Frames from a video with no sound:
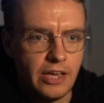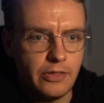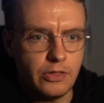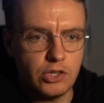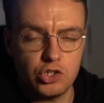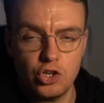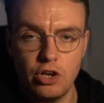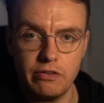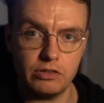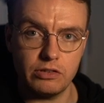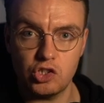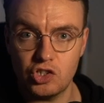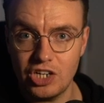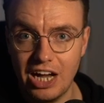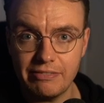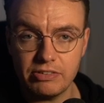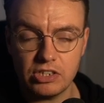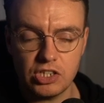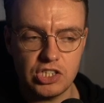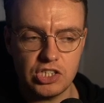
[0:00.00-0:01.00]
the serverless
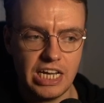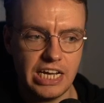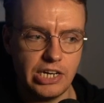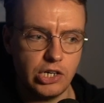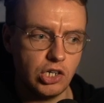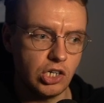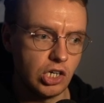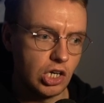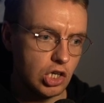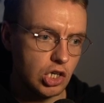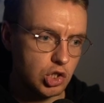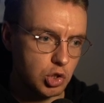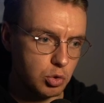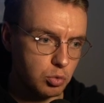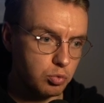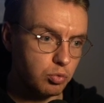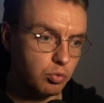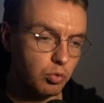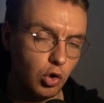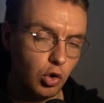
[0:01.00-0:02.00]
Java container to
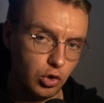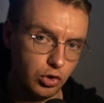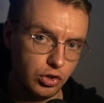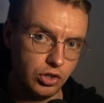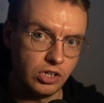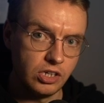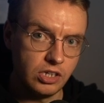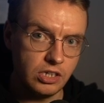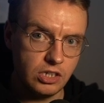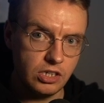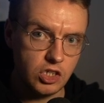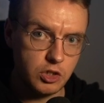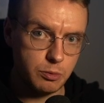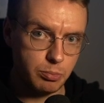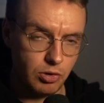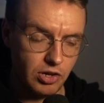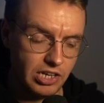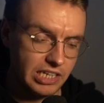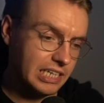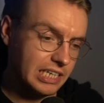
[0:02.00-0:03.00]
run
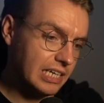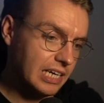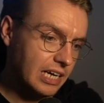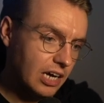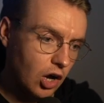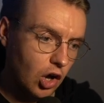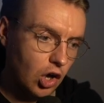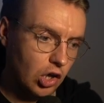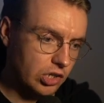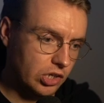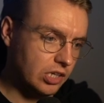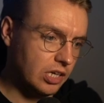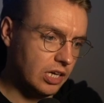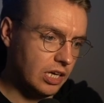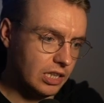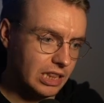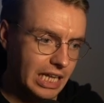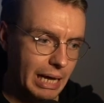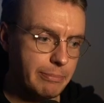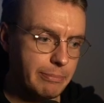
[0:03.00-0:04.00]
Spring on
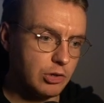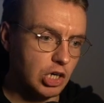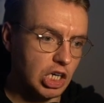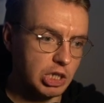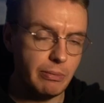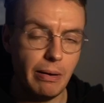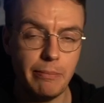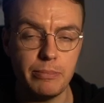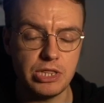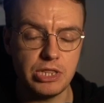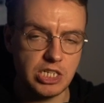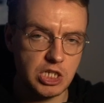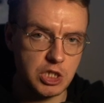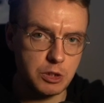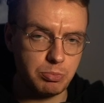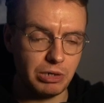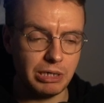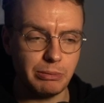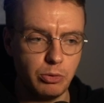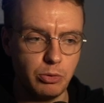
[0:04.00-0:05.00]
Lambda. And remember, this is
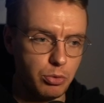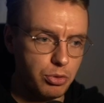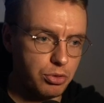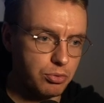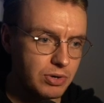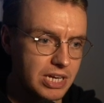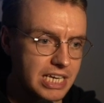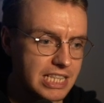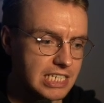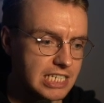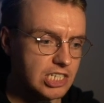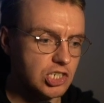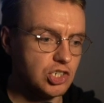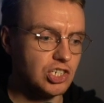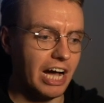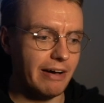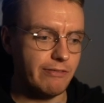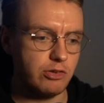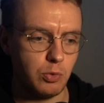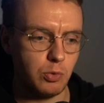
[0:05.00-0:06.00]
Spring Boot 3, this is
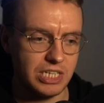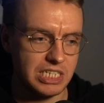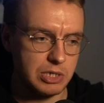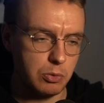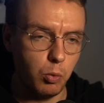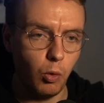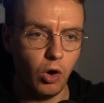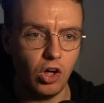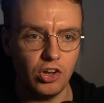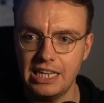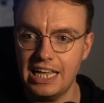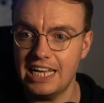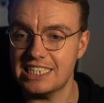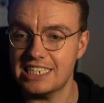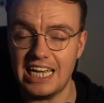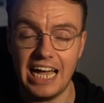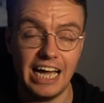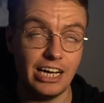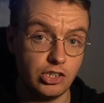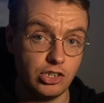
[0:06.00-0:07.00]
Java 21. Let's
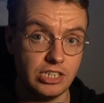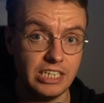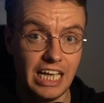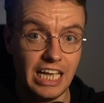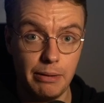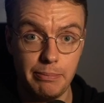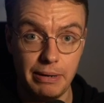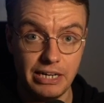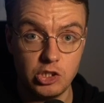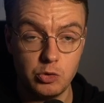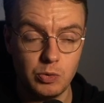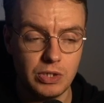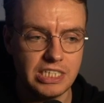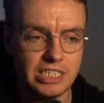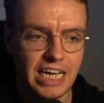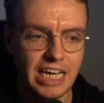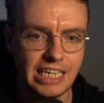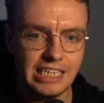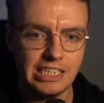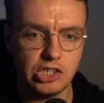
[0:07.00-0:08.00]
actually get back to
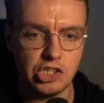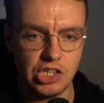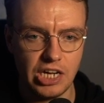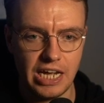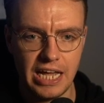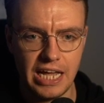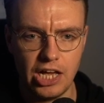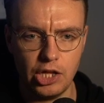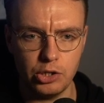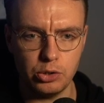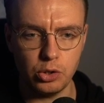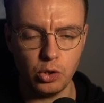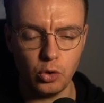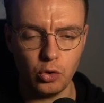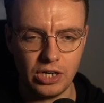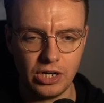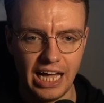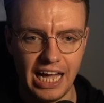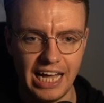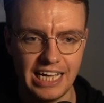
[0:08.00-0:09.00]
IntelliJ and
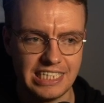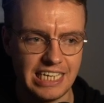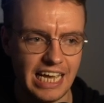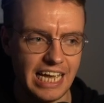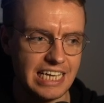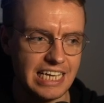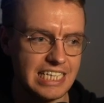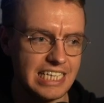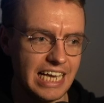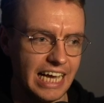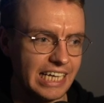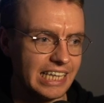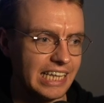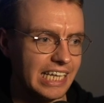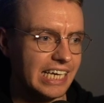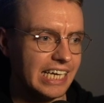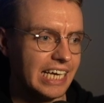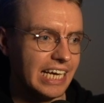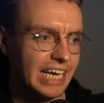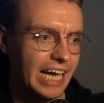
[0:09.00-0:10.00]
look at
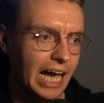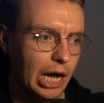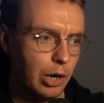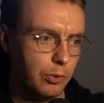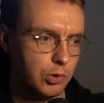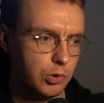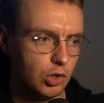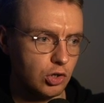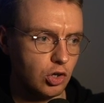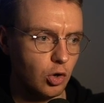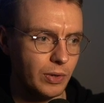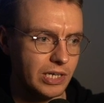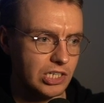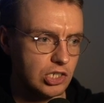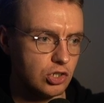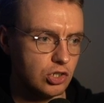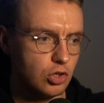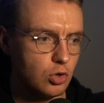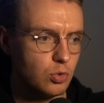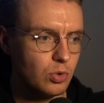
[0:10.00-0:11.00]
exactly how you're going to
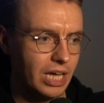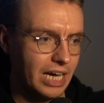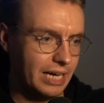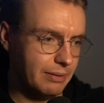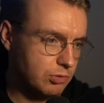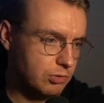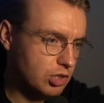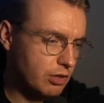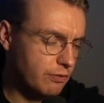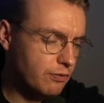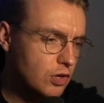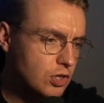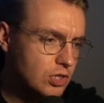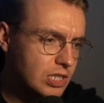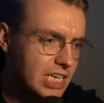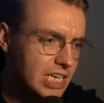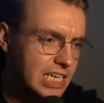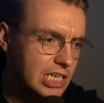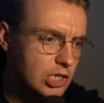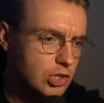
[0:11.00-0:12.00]
do that. So the first
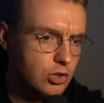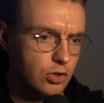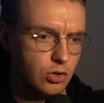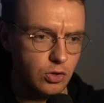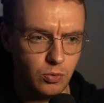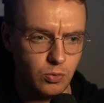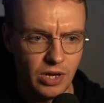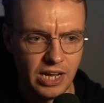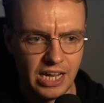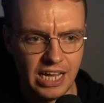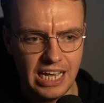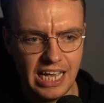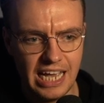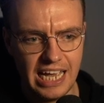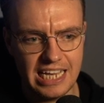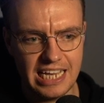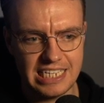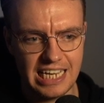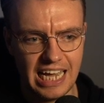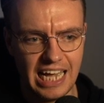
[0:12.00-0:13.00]
thing you need to do
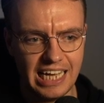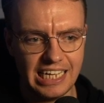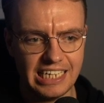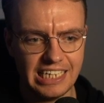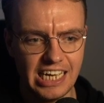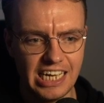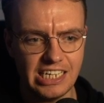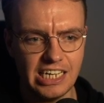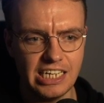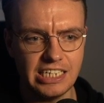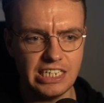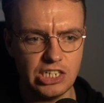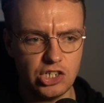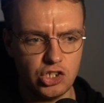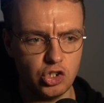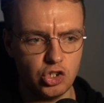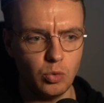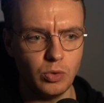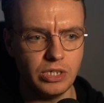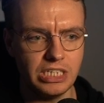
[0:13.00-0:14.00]
is add an
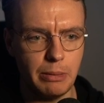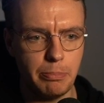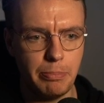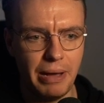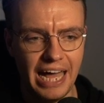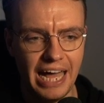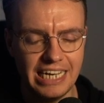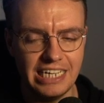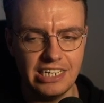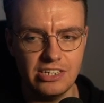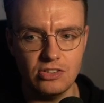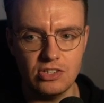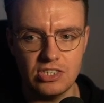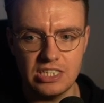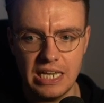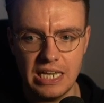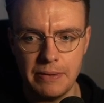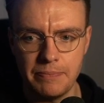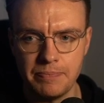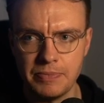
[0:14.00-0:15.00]
additional
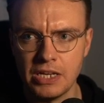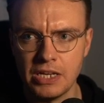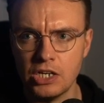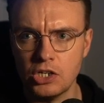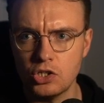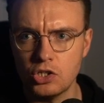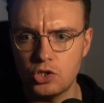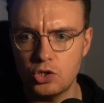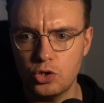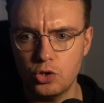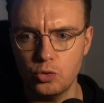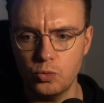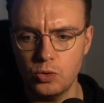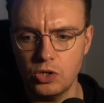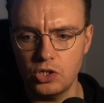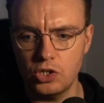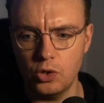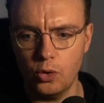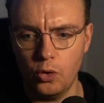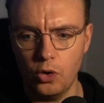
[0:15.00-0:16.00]
dependency to
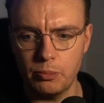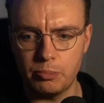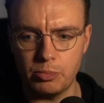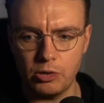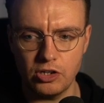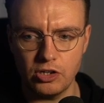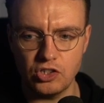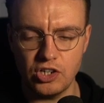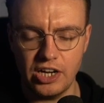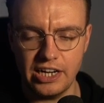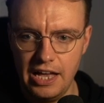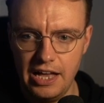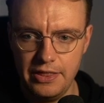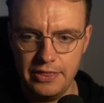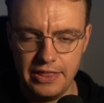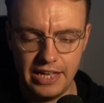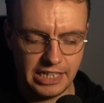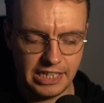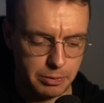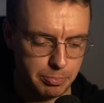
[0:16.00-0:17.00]
your project. And
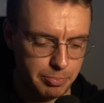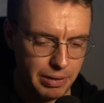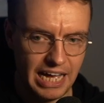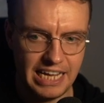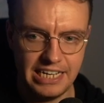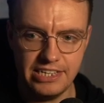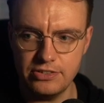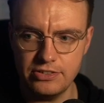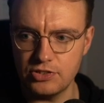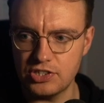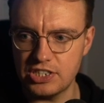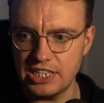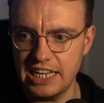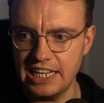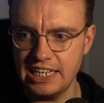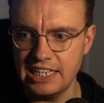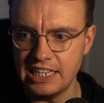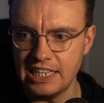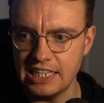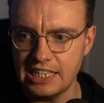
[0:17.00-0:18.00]
that
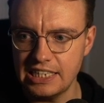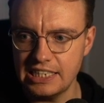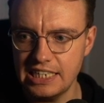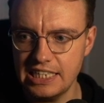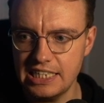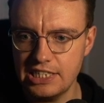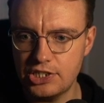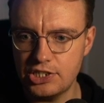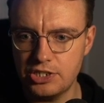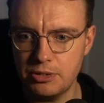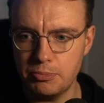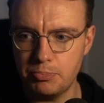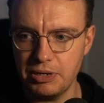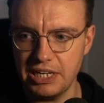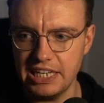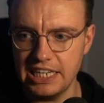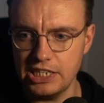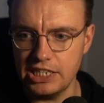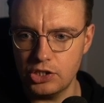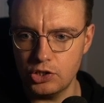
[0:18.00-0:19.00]
dependency needs to
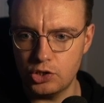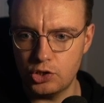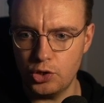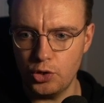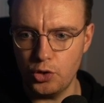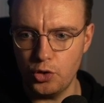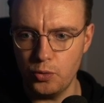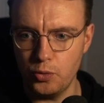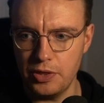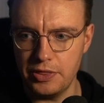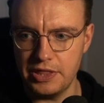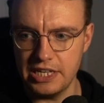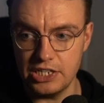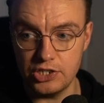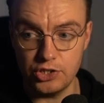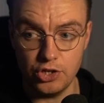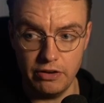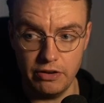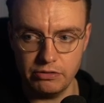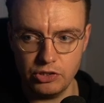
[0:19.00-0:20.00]
be to the
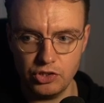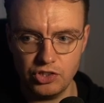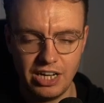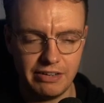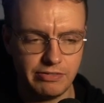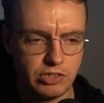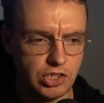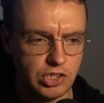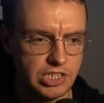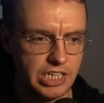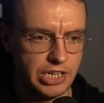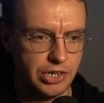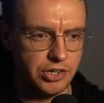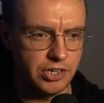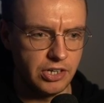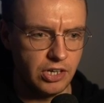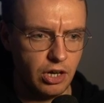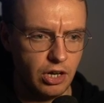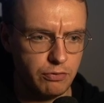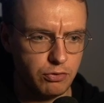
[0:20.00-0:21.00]
serverless Java container,
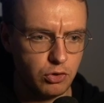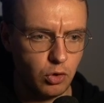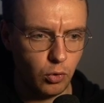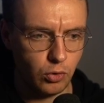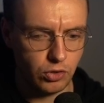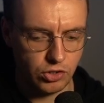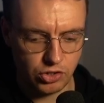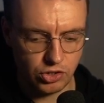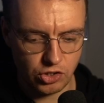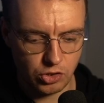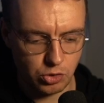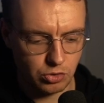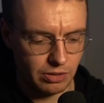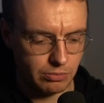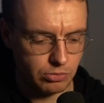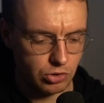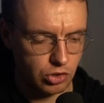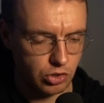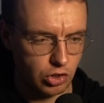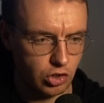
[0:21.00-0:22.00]
of course. So I'm
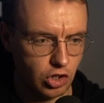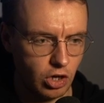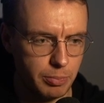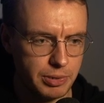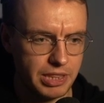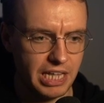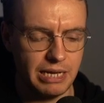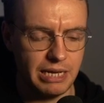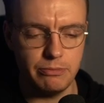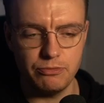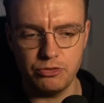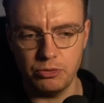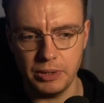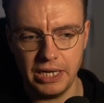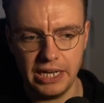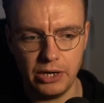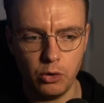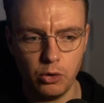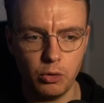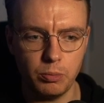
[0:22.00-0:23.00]
just going to copy that in from
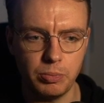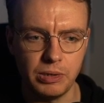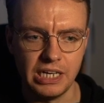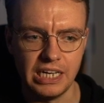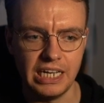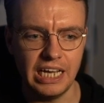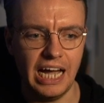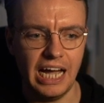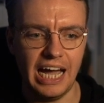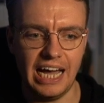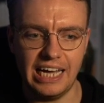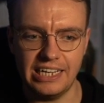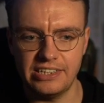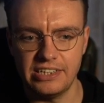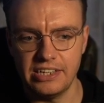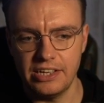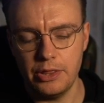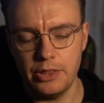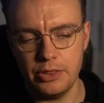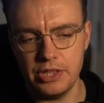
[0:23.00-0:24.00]
GitHub, add
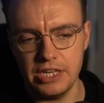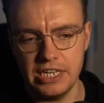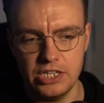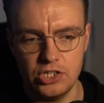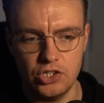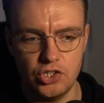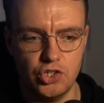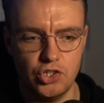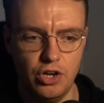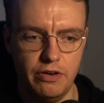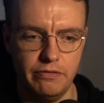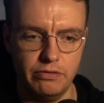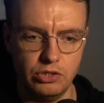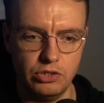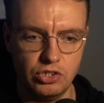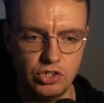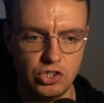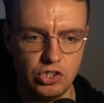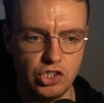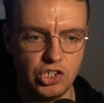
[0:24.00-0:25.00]
the
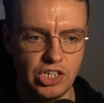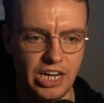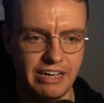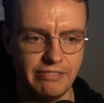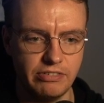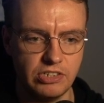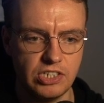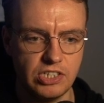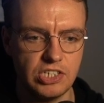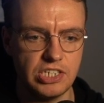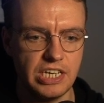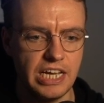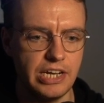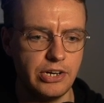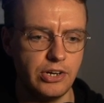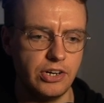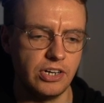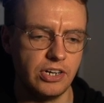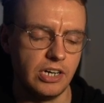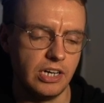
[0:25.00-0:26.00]
serverless Java
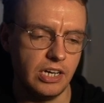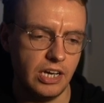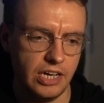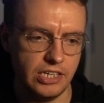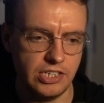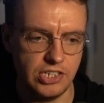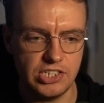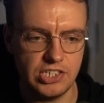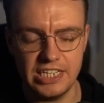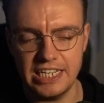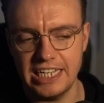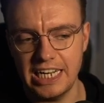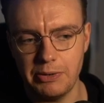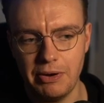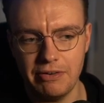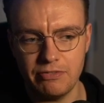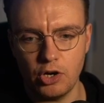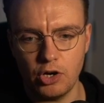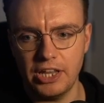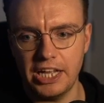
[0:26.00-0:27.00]
container, and you see now
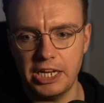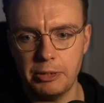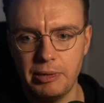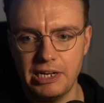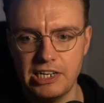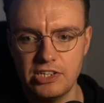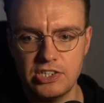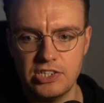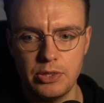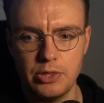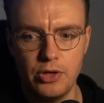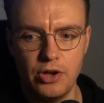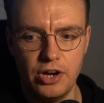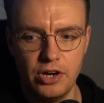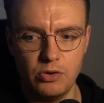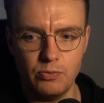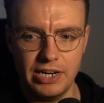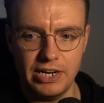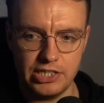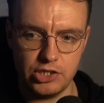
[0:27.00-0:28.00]
I've got that dependency there
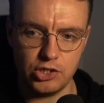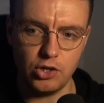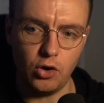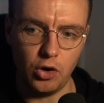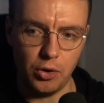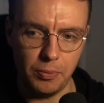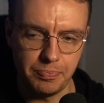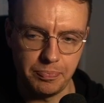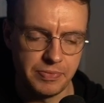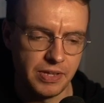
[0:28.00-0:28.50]
ready to go.